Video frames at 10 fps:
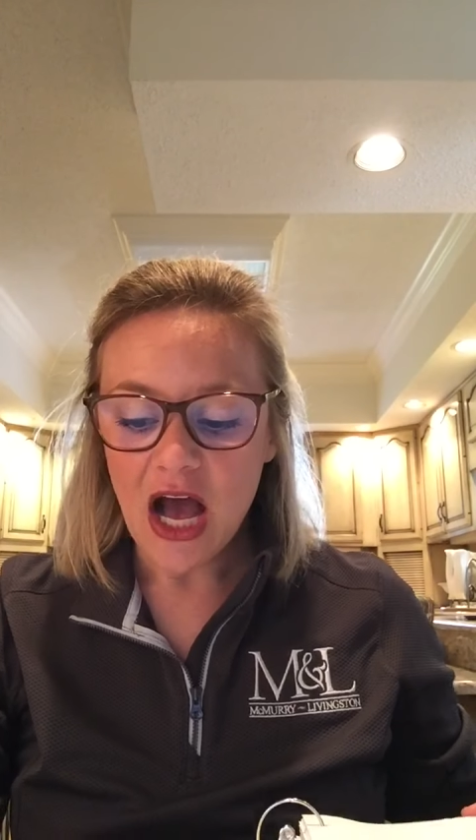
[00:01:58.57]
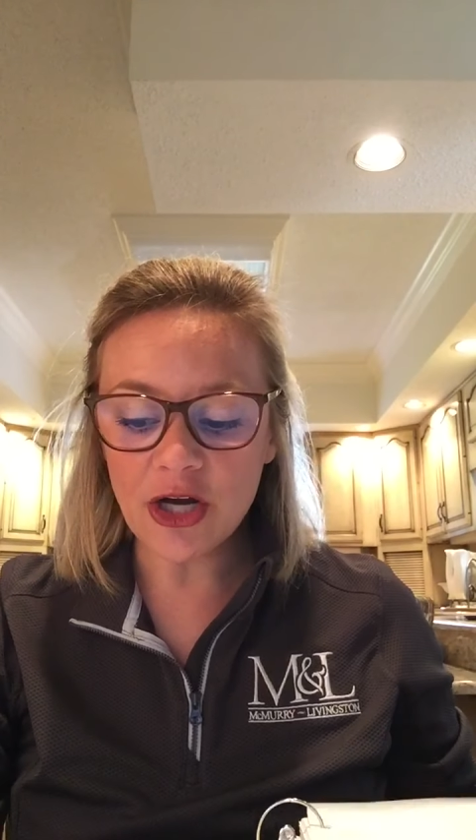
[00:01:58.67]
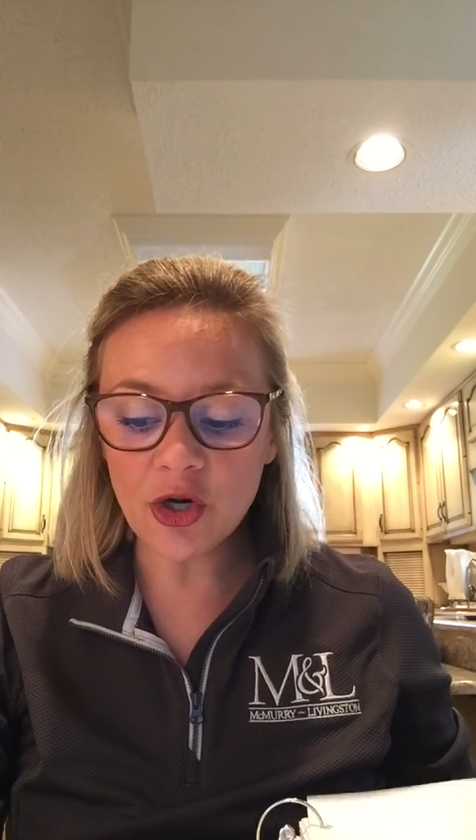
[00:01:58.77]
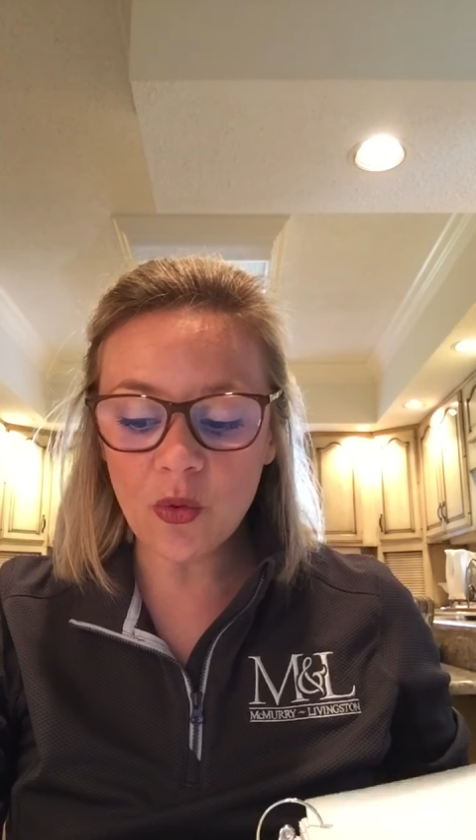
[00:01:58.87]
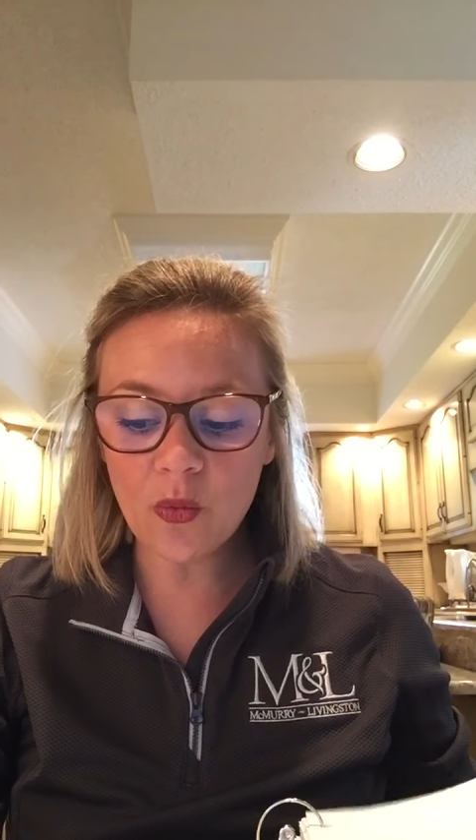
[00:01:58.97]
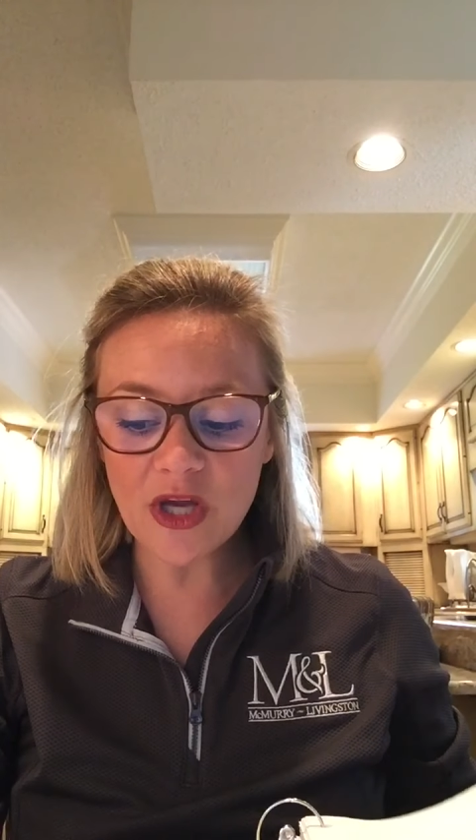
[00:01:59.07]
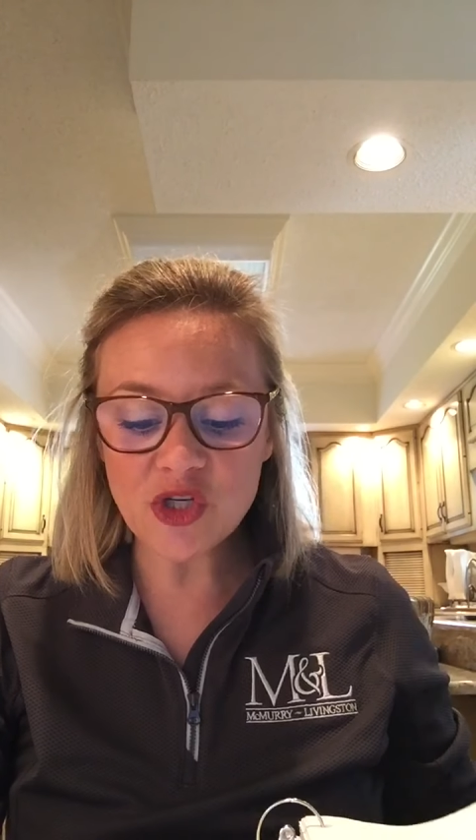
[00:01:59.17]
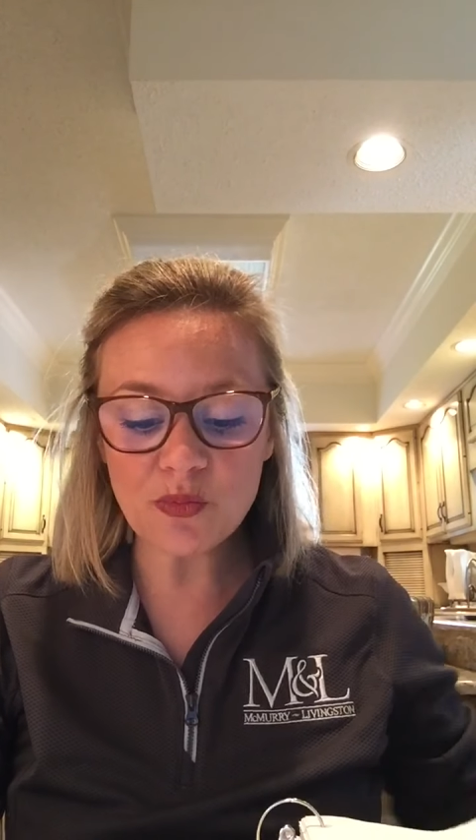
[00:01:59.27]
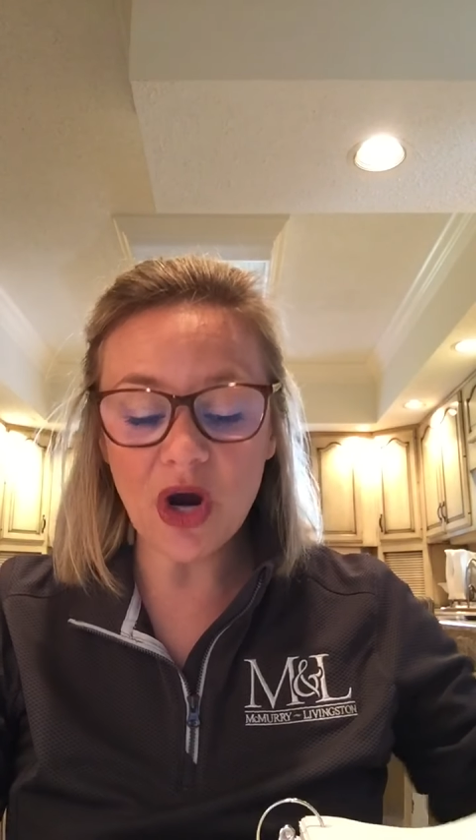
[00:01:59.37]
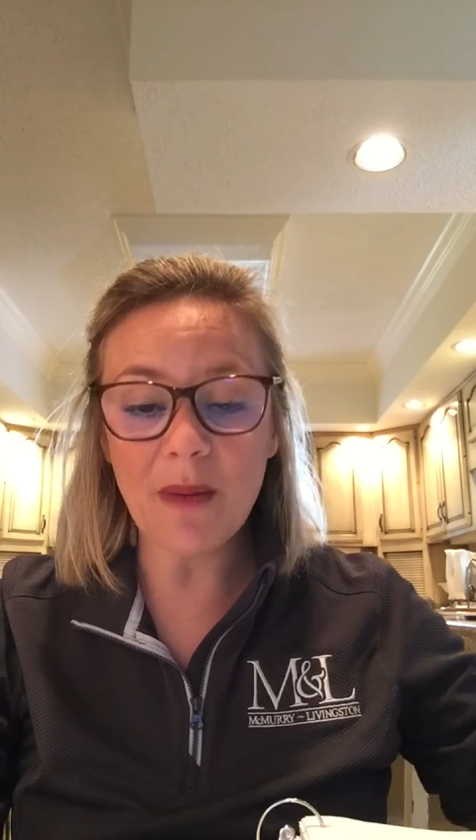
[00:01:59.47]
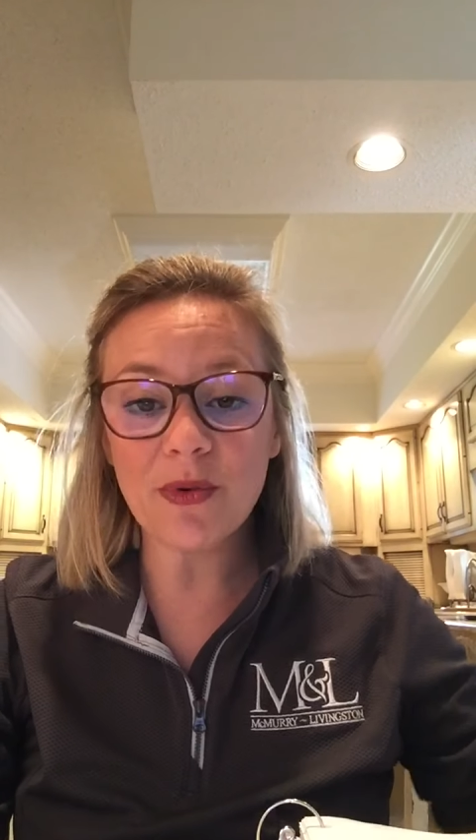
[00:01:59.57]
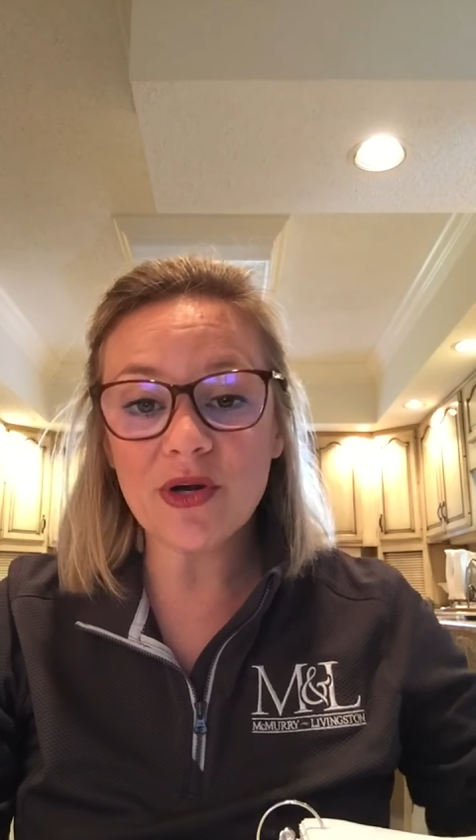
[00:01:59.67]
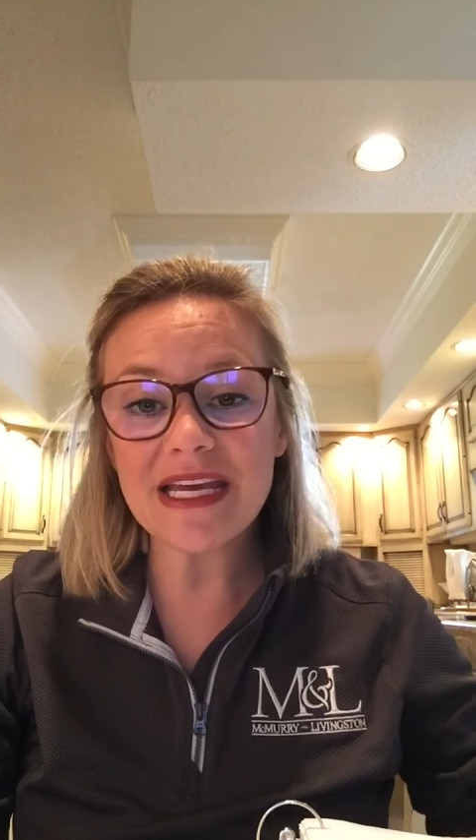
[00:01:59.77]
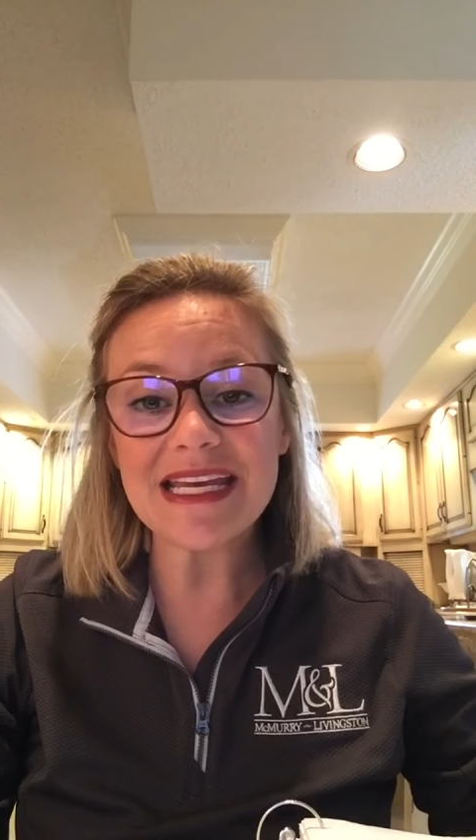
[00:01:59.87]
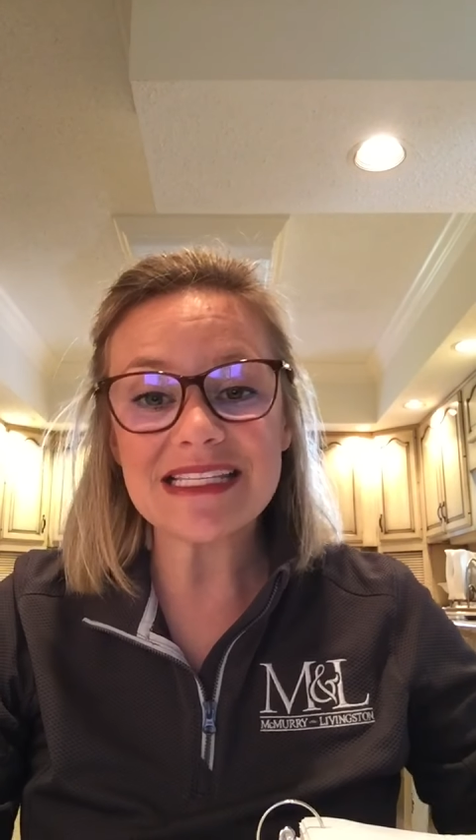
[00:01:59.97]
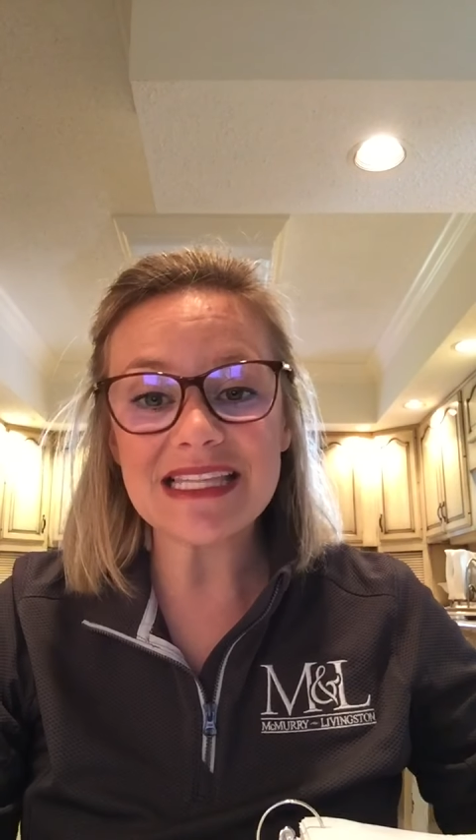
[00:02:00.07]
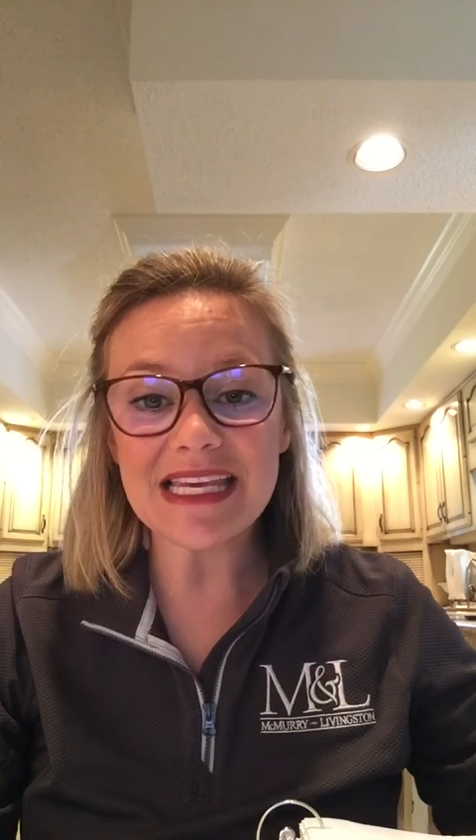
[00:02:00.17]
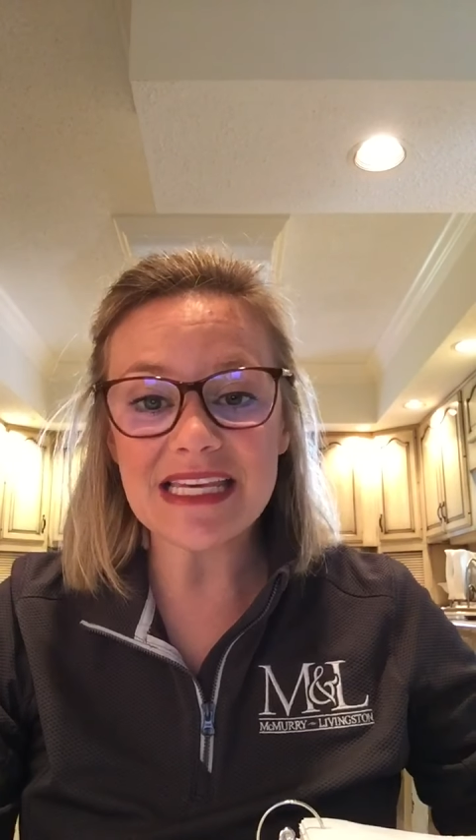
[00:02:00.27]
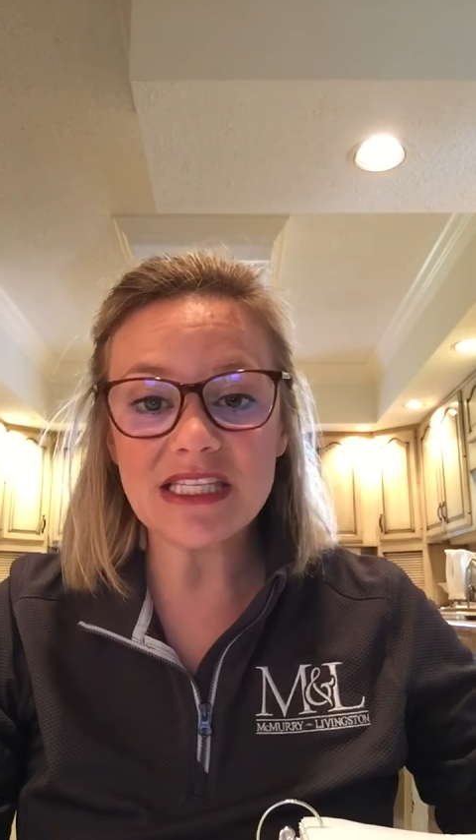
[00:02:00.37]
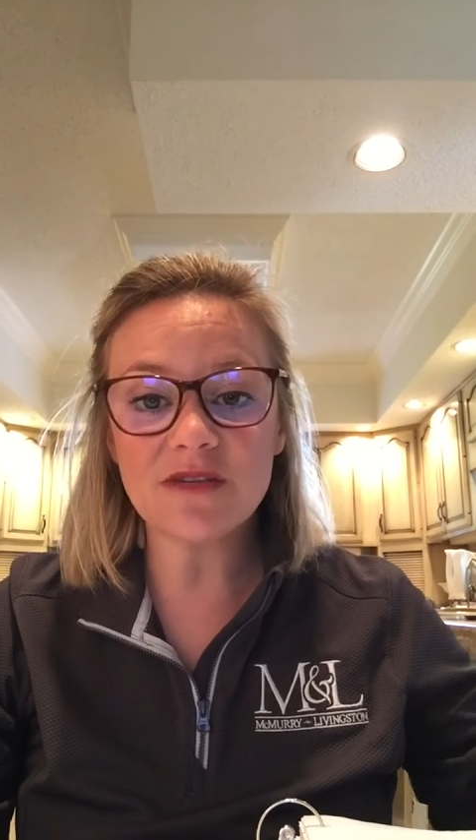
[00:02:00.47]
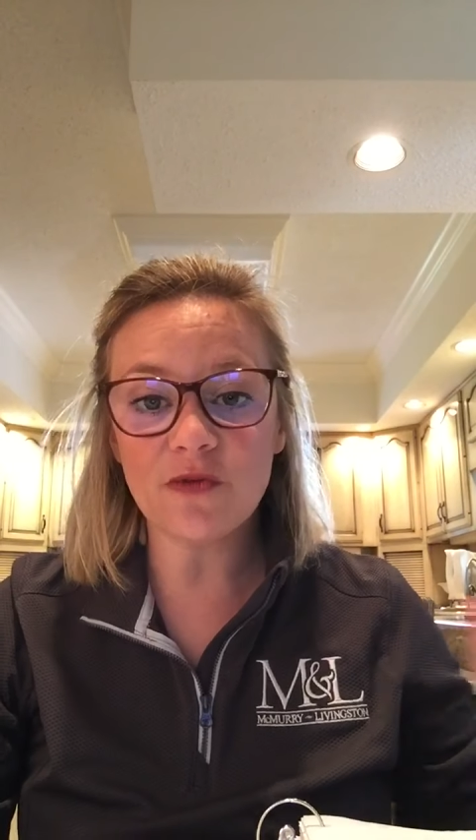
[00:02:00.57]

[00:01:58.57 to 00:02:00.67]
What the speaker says: under which property is leased